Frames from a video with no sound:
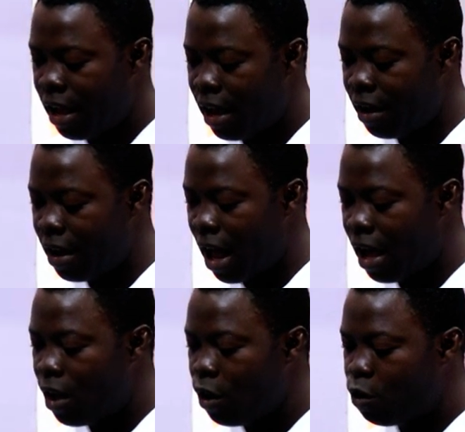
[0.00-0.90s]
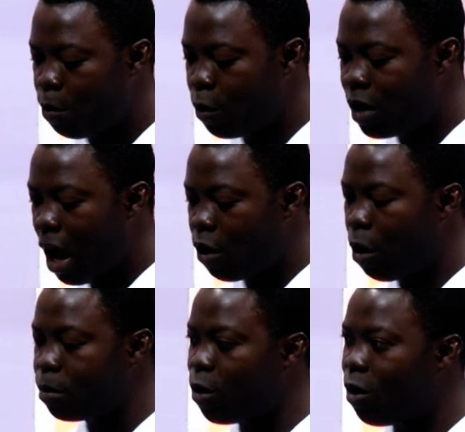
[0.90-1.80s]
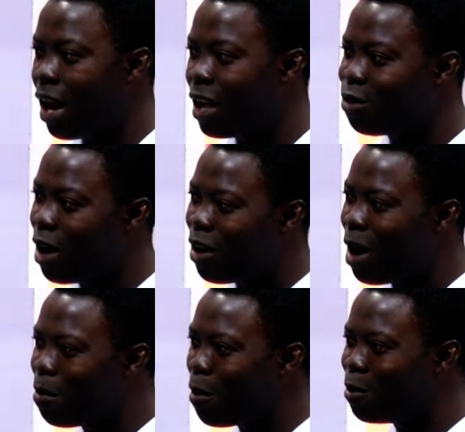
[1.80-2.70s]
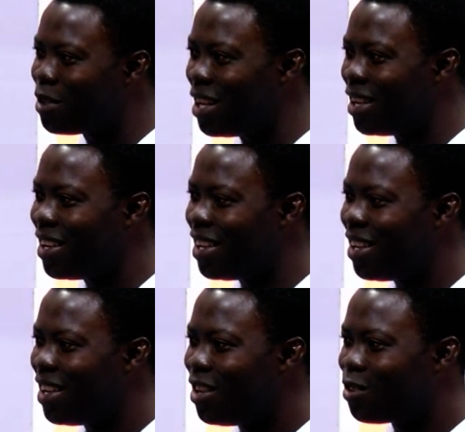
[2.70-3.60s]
area to put their crops online so that other people will see. Yeah.